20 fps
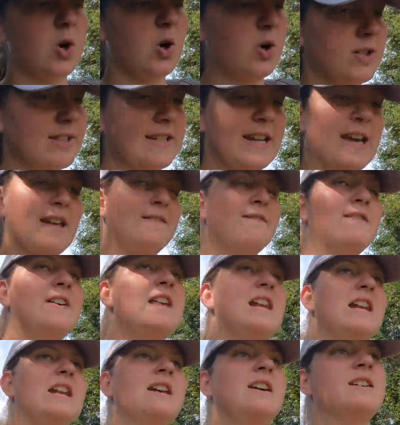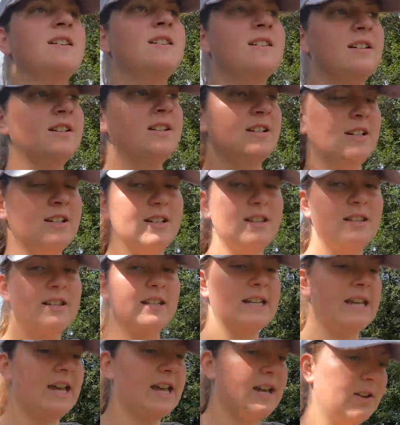Roscanvel, the
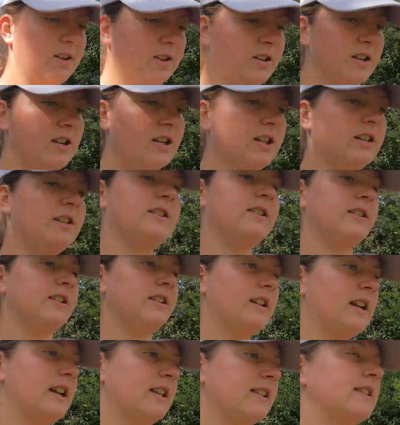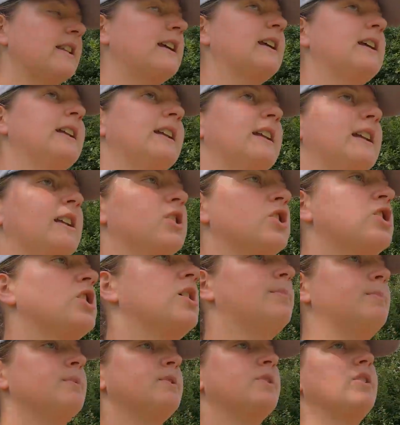town, and it has like a little
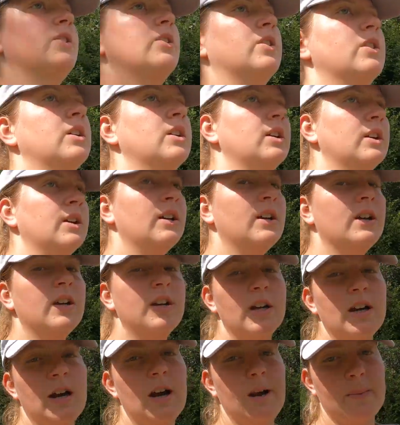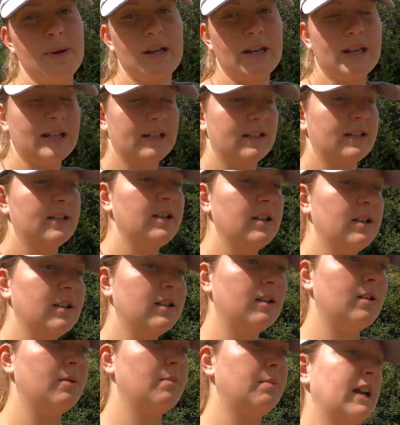shop, so I might get
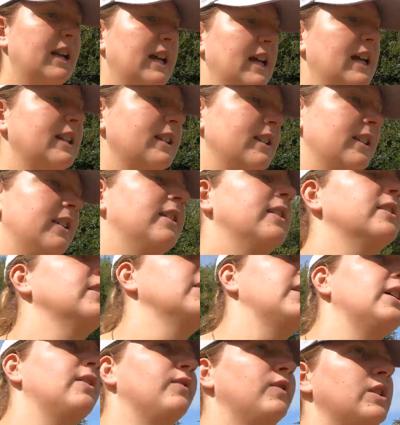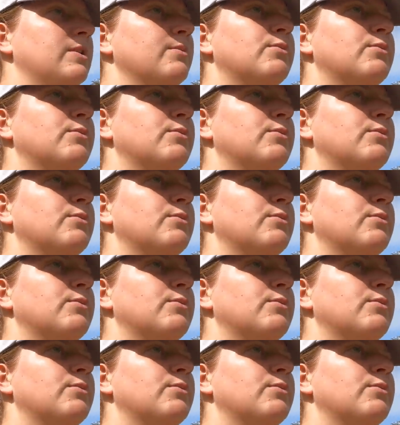a baguette. I don't have any